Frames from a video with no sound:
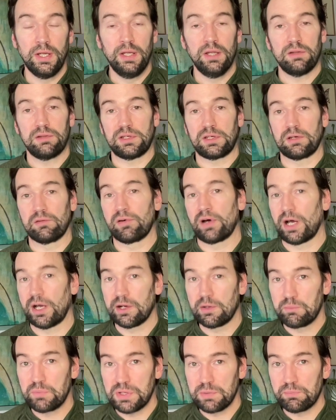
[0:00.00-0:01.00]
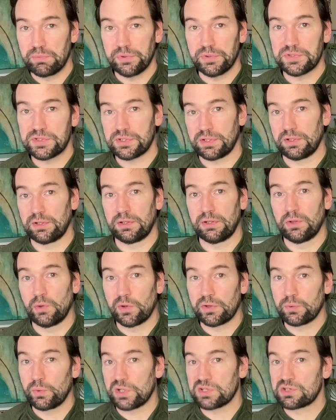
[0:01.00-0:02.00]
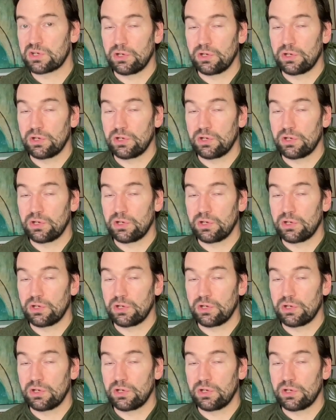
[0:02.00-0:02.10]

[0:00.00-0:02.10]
Think of Haida peoples on the northwest